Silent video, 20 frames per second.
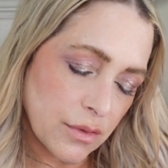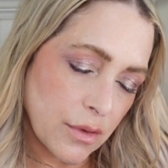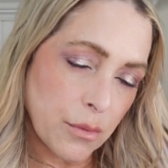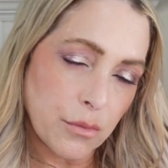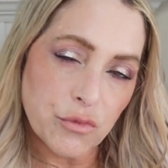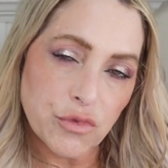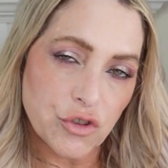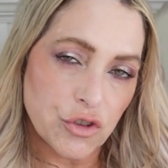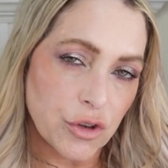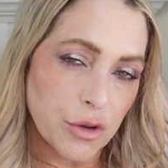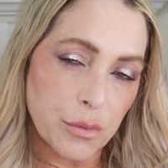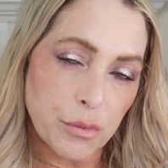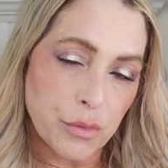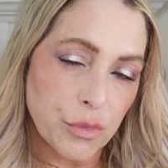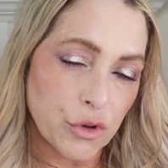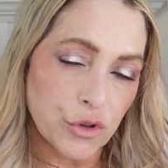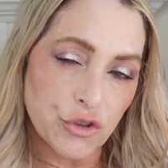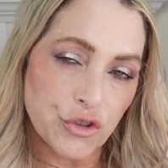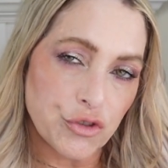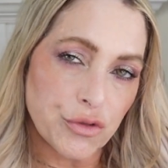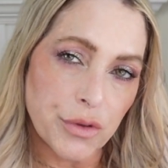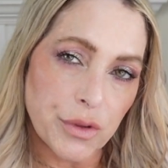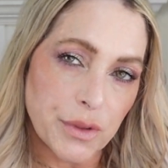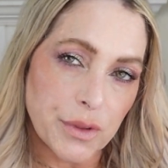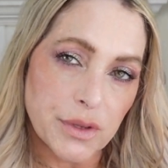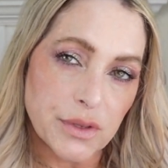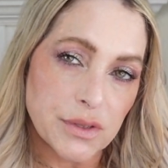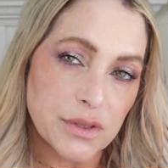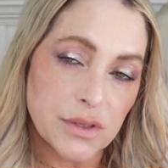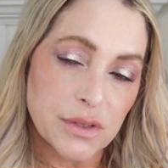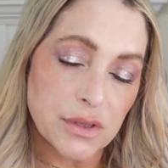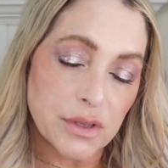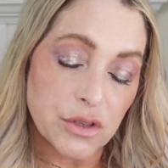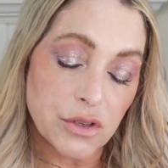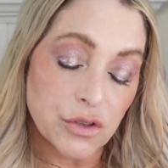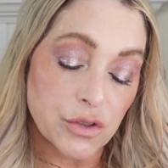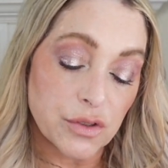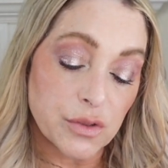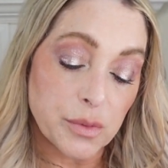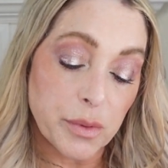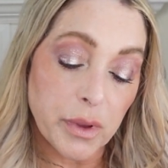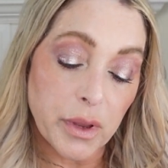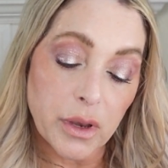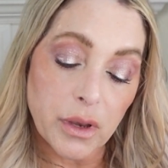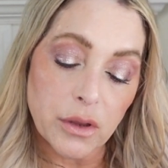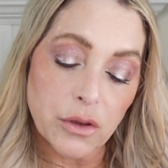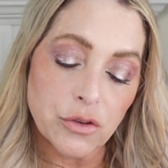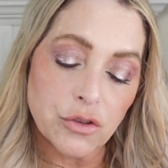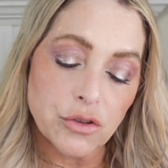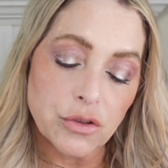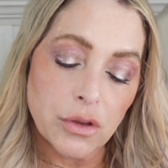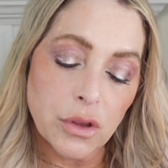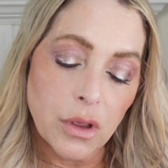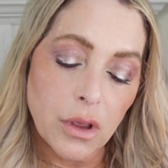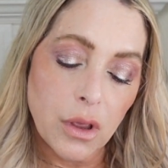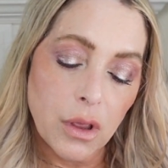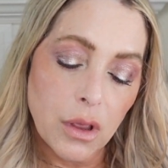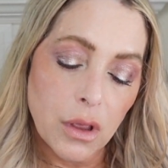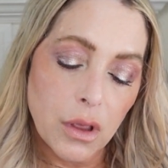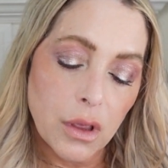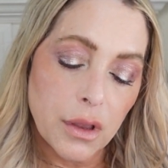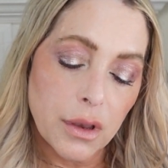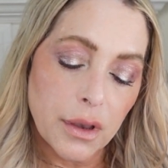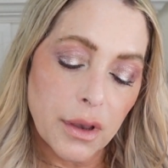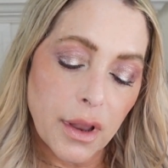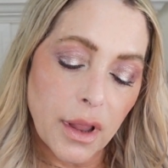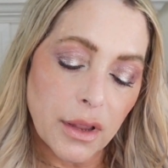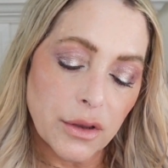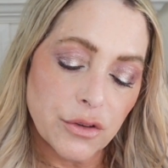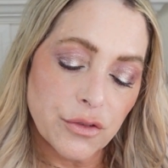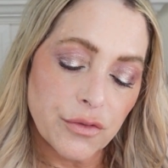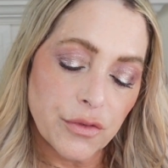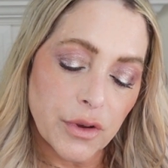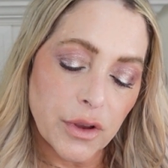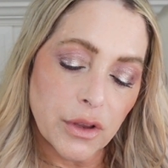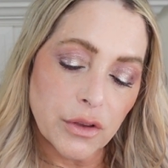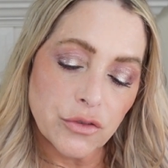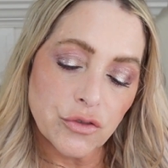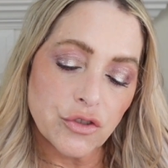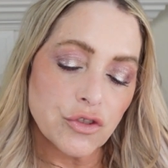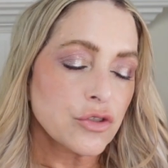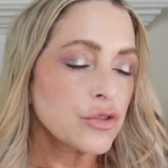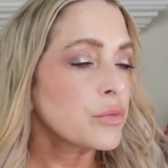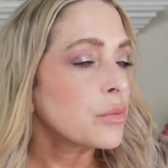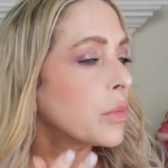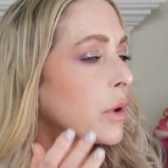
I'm sure I'm butchering this because I took Spanish, not French.